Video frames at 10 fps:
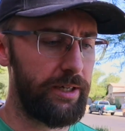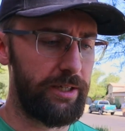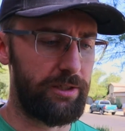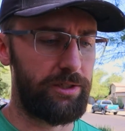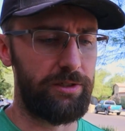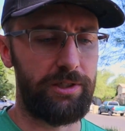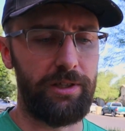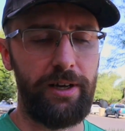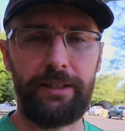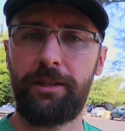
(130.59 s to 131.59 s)
is to
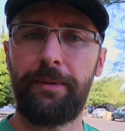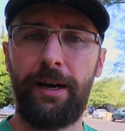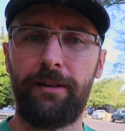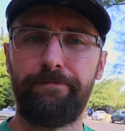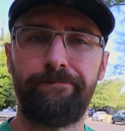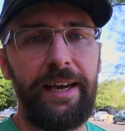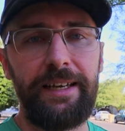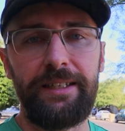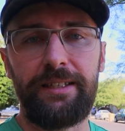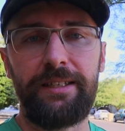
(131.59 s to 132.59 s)
select about
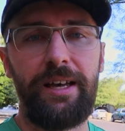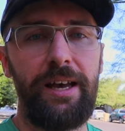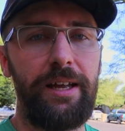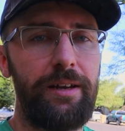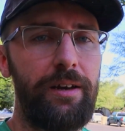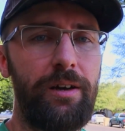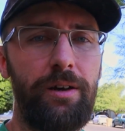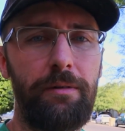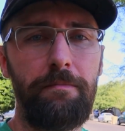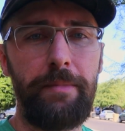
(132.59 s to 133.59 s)
8 to 10
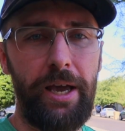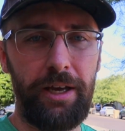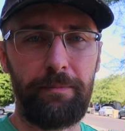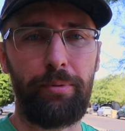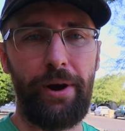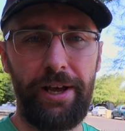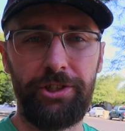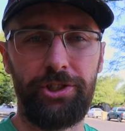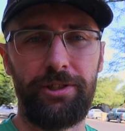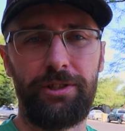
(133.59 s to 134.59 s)
main
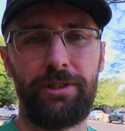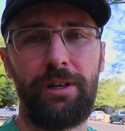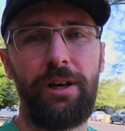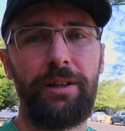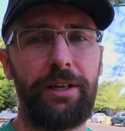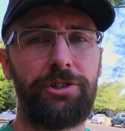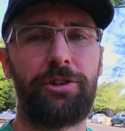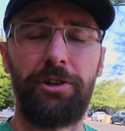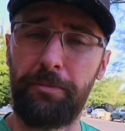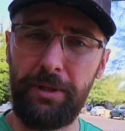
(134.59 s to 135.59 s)
branches that you're
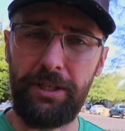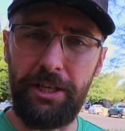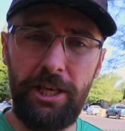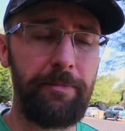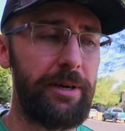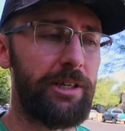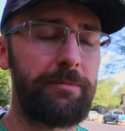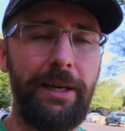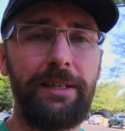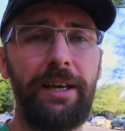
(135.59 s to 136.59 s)
going to be keeping
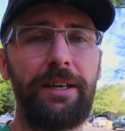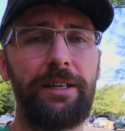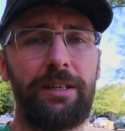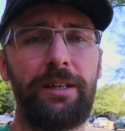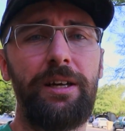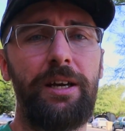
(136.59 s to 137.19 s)
and maintaining.